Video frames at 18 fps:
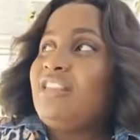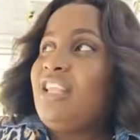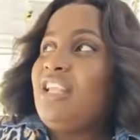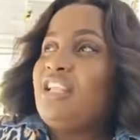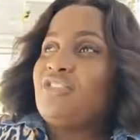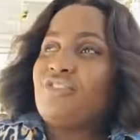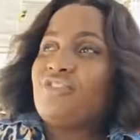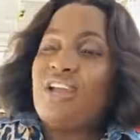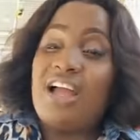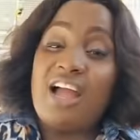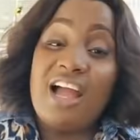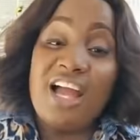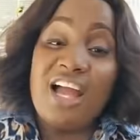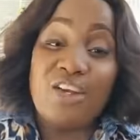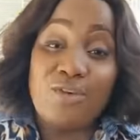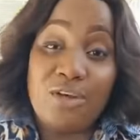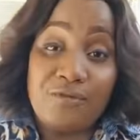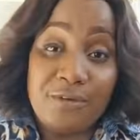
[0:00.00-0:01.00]
things for
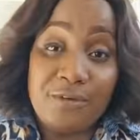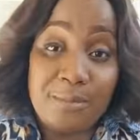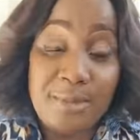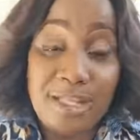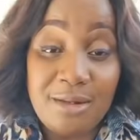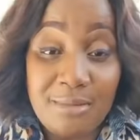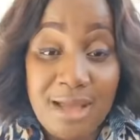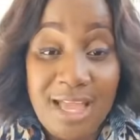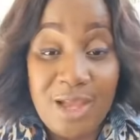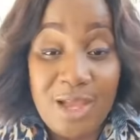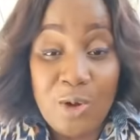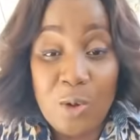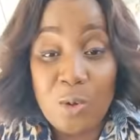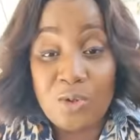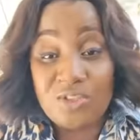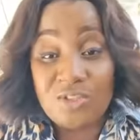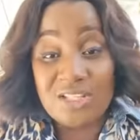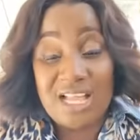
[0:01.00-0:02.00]
hardware for build my
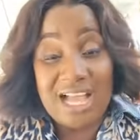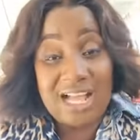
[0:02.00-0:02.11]
house